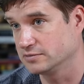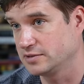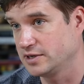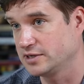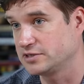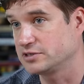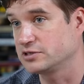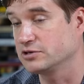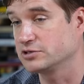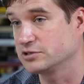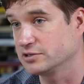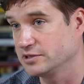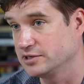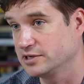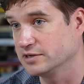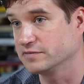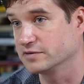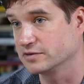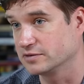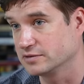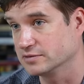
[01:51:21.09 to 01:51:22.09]
It's socially
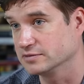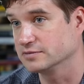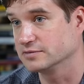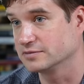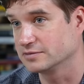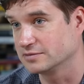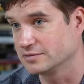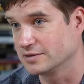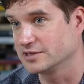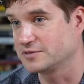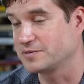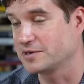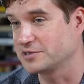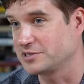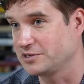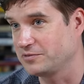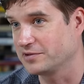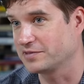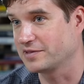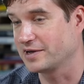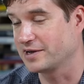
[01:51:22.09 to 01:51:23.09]
difficult,
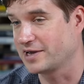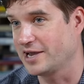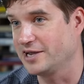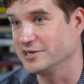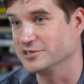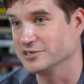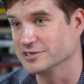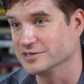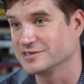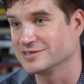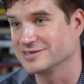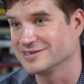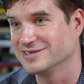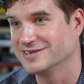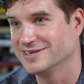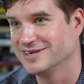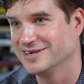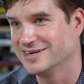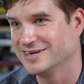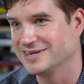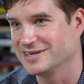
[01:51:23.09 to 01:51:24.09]
especially with like agents.
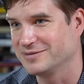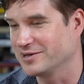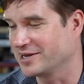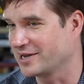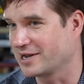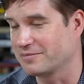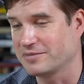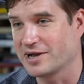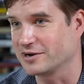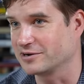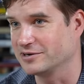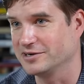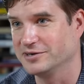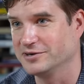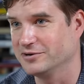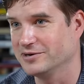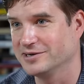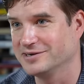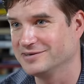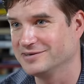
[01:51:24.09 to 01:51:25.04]
Be like, I'm not going to do it.